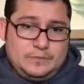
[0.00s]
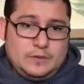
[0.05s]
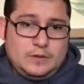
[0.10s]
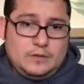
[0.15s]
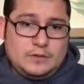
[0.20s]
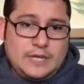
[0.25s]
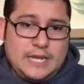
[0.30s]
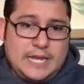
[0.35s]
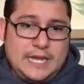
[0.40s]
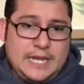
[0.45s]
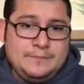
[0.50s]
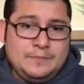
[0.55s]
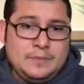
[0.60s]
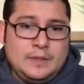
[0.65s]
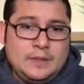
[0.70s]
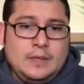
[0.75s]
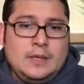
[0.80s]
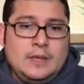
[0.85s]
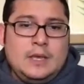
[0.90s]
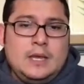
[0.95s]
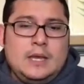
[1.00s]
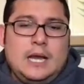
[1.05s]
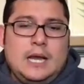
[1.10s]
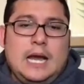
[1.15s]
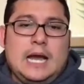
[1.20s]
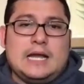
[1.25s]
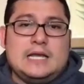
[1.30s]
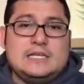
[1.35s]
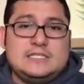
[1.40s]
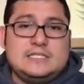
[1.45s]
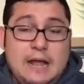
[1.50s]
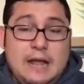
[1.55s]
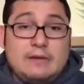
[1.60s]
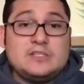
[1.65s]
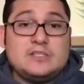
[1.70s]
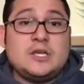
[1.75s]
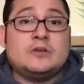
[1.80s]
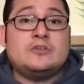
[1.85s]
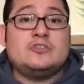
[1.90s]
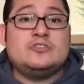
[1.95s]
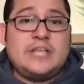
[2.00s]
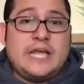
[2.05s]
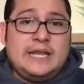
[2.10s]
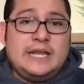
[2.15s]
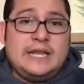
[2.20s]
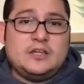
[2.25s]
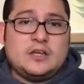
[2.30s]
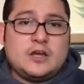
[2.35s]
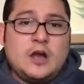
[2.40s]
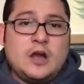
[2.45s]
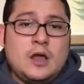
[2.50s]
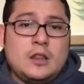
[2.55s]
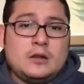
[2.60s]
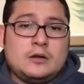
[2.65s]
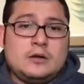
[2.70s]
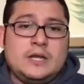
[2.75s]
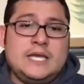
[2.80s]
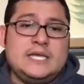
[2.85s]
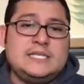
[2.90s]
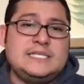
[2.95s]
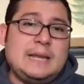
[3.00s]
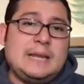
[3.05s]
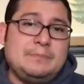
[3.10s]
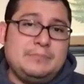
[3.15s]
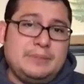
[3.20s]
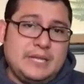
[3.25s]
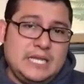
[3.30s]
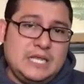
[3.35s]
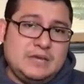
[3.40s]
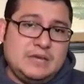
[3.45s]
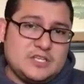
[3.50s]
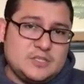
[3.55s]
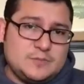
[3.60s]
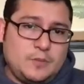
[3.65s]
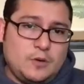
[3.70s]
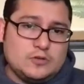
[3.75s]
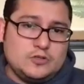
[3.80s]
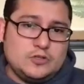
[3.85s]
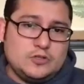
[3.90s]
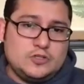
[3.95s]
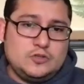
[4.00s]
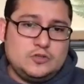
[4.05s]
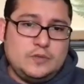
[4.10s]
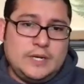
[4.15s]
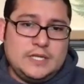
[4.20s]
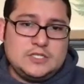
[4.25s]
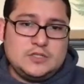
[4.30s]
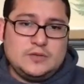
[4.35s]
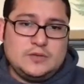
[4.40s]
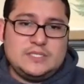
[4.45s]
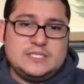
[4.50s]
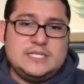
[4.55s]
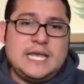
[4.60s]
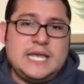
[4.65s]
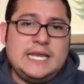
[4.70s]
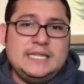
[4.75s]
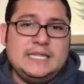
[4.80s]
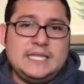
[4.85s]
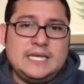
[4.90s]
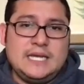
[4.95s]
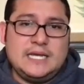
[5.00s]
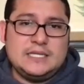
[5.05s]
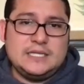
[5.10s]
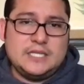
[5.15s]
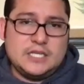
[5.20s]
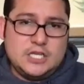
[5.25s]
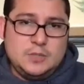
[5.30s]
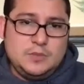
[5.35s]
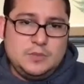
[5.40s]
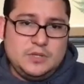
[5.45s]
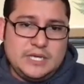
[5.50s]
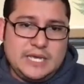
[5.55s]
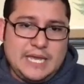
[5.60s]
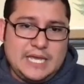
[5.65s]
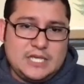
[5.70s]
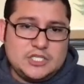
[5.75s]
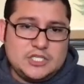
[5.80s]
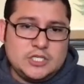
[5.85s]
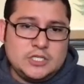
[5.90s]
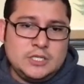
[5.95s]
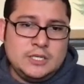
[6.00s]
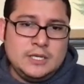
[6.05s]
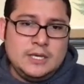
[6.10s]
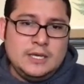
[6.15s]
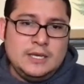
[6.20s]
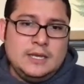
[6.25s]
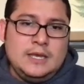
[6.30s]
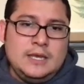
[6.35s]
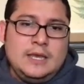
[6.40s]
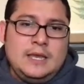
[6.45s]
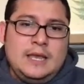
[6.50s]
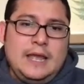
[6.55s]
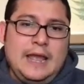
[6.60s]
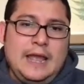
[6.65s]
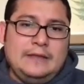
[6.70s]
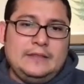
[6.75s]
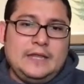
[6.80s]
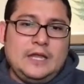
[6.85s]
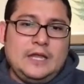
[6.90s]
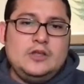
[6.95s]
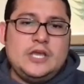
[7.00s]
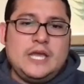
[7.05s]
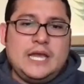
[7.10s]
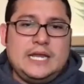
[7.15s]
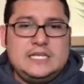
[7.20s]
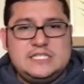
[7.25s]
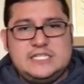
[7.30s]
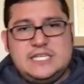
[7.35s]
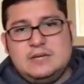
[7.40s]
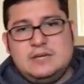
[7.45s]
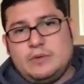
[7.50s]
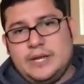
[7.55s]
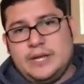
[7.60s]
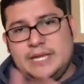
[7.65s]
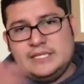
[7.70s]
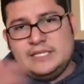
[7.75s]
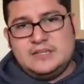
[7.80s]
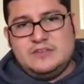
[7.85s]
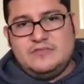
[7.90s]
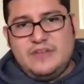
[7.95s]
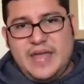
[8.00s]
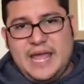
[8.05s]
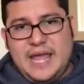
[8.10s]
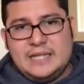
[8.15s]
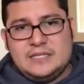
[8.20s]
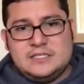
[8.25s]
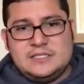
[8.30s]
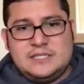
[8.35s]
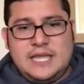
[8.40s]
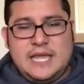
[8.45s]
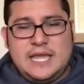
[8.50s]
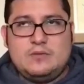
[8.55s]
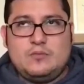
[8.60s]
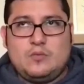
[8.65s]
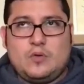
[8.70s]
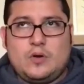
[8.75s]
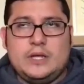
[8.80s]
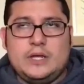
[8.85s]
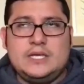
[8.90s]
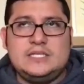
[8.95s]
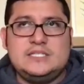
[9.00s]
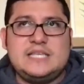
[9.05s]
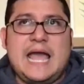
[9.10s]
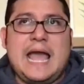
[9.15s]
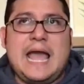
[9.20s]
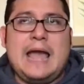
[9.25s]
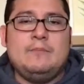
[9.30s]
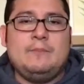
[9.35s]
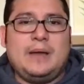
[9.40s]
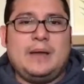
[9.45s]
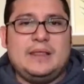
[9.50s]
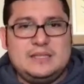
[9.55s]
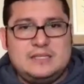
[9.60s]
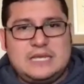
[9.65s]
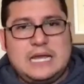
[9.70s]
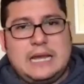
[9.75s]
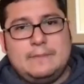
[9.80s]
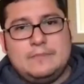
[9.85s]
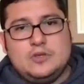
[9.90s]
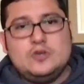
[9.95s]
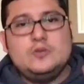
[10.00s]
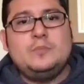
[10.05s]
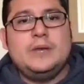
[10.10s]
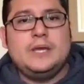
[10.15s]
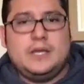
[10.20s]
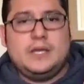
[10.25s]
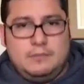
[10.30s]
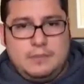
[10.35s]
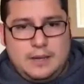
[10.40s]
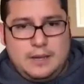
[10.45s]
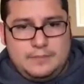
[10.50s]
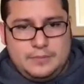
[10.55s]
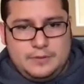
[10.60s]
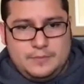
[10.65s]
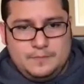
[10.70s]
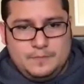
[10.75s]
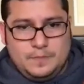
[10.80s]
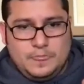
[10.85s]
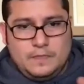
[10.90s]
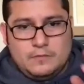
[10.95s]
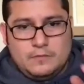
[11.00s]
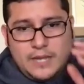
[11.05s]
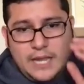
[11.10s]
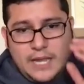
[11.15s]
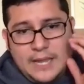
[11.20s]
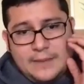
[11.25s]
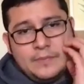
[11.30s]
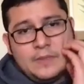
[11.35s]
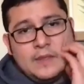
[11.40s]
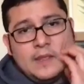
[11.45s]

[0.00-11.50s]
Okay. Because now he's understanding the collar. He's had plenty of exposure to it. So he's getting the communication. And then you kind of see where he's advanced and where he's at by the time you pick him up. Okay.